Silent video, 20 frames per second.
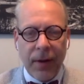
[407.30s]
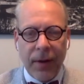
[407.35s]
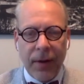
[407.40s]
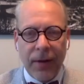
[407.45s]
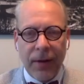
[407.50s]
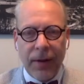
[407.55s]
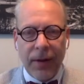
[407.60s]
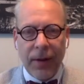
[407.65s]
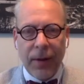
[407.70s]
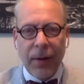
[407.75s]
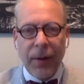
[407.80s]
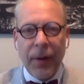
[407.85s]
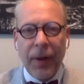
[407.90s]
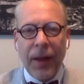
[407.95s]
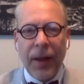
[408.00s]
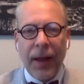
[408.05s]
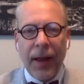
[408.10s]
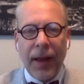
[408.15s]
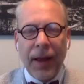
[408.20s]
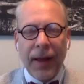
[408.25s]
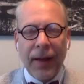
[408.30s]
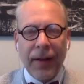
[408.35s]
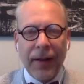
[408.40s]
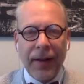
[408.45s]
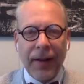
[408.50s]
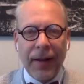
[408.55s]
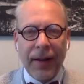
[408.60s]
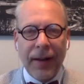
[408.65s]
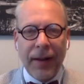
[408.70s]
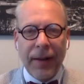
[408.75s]
you know. And
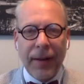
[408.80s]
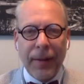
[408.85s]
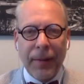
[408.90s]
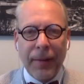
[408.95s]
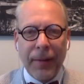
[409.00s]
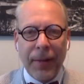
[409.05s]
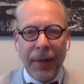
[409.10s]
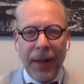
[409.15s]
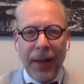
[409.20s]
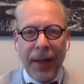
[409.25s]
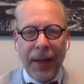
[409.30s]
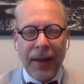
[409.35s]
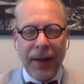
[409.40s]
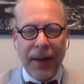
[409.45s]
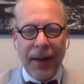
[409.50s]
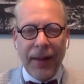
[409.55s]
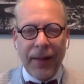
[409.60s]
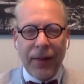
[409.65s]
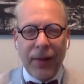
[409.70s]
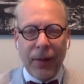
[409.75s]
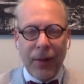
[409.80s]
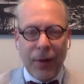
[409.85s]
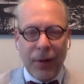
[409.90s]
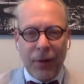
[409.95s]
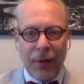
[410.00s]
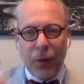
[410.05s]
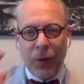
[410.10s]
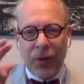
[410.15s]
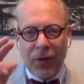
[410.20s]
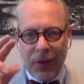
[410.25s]
so
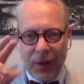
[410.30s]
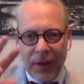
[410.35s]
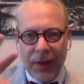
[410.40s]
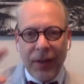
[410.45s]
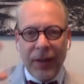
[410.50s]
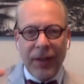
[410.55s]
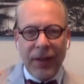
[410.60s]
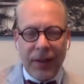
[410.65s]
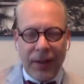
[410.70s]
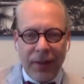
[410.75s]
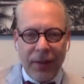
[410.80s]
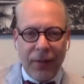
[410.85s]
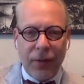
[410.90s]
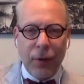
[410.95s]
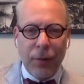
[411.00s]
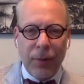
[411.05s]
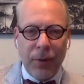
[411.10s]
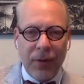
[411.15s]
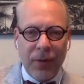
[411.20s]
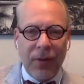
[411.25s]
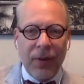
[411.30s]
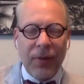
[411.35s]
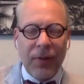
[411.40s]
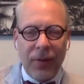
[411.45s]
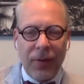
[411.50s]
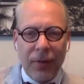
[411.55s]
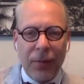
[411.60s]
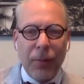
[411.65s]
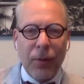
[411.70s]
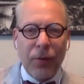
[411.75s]
therefore, signaling to consumers, this
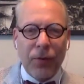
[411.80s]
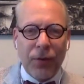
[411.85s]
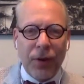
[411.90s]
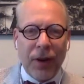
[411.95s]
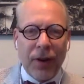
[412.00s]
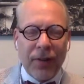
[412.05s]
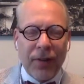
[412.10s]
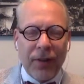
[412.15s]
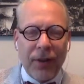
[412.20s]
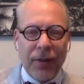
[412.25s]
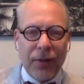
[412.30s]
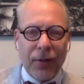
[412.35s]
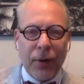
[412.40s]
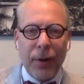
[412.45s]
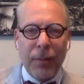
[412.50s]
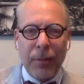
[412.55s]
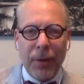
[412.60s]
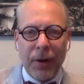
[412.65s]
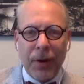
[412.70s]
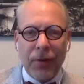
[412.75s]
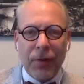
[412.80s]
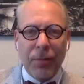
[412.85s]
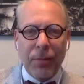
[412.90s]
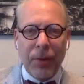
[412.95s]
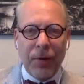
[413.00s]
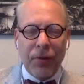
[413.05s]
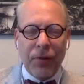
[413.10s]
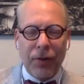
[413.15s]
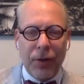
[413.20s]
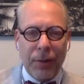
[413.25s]
is Moose Tracks ice cream, but it's
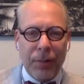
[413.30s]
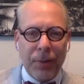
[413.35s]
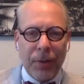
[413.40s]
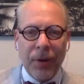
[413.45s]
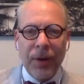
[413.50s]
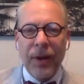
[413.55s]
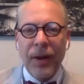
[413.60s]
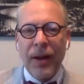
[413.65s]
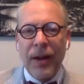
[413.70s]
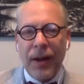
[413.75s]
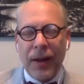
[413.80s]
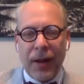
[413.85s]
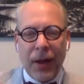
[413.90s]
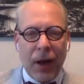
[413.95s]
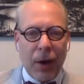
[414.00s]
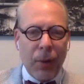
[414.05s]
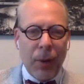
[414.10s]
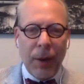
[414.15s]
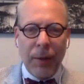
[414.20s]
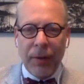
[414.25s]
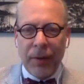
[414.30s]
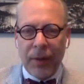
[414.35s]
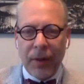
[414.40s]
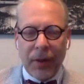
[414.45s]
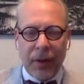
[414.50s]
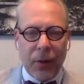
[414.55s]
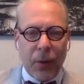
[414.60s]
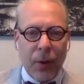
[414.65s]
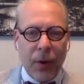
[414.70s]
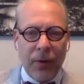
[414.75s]
much cheaper. Got away with it,
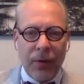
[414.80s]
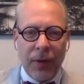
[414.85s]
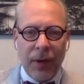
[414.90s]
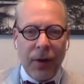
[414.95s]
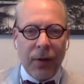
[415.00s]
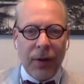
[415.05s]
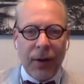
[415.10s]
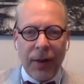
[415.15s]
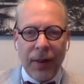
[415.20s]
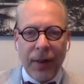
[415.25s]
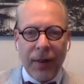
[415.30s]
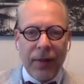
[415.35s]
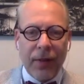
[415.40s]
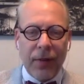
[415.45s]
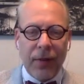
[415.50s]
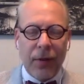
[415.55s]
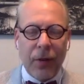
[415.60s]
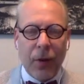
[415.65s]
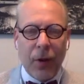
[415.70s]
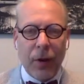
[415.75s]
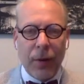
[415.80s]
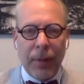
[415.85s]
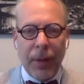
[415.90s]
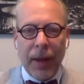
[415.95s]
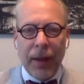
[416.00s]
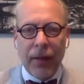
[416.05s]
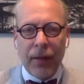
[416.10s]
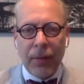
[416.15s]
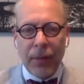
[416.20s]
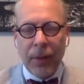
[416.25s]
of course, said, okay, that's totally
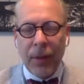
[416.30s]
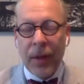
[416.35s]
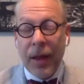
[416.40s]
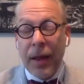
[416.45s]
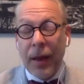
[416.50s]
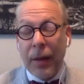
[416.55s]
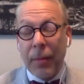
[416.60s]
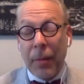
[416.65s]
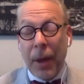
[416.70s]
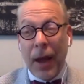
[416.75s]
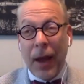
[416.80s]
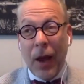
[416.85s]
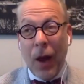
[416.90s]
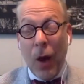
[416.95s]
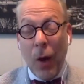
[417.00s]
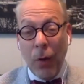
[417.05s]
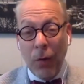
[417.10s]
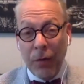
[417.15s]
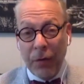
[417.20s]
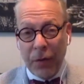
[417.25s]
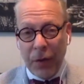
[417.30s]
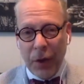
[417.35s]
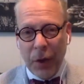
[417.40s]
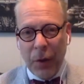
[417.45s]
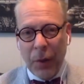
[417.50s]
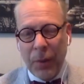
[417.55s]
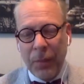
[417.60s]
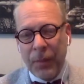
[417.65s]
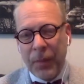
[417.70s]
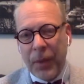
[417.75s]
passable. My own
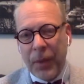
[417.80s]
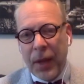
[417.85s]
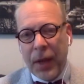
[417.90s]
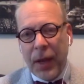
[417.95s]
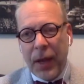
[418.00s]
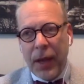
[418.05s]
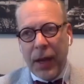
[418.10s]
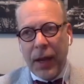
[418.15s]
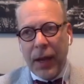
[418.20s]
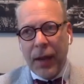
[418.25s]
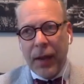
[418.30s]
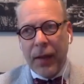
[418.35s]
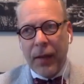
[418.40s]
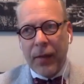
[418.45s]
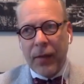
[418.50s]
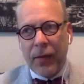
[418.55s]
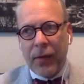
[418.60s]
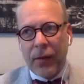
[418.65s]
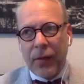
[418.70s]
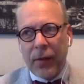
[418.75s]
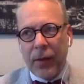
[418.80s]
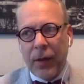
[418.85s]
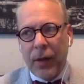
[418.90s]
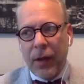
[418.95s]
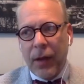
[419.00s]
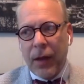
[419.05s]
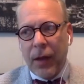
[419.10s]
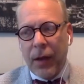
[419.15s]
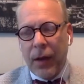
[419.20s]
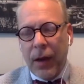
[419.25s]
view is,
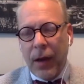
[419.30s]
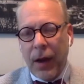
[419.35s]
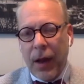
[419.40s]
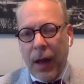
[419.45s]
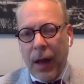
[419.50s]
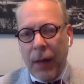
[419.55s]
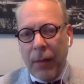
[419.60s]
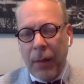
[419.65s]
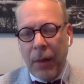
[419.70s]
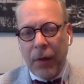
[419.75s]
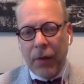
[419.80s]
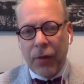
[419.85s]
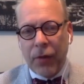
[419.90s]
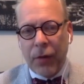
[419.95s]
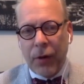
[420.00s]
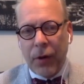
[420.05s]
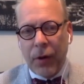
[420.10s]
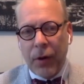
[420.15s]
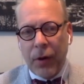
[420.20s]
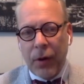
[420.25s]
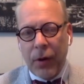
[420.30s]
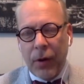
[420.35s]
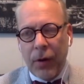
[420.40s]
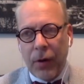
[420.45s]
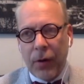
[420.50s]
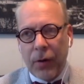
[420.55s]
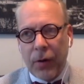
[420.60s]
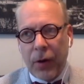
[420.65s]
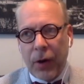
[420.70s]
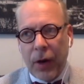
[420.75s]
I'm not sure you're
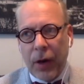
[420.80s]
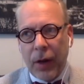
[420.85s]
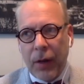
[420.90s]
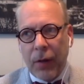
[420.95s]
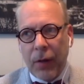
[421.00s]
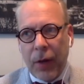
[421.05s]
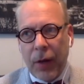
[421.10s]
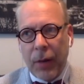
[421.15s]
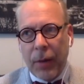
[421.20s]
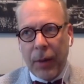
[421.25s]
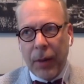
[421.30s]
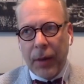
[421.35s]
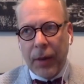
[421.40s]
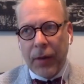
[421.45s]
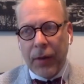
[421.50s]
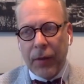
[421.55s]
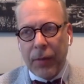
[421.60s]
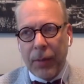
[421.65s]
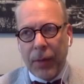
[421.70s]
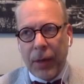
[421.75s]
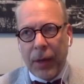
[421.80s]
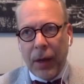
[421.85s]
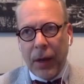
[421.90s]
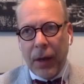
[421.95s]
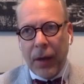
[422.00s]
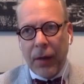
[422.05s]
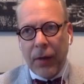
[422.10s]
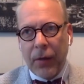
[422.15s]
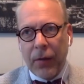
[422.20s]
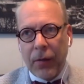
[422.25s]
entirely right about this,
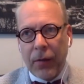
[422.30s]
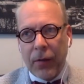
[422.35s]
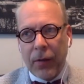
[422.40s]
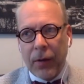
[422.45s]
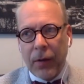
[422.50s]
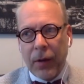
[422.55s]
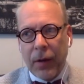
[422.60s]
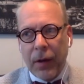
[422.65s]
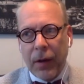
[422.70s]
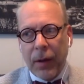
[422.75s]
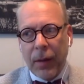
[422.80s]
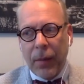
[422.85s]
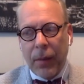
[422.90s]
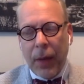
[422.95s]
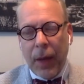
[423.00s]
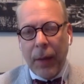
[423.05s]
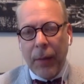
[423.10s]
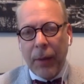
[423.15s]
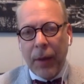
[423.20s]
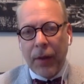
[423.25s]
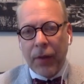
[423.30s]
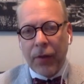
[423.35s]
because I'm not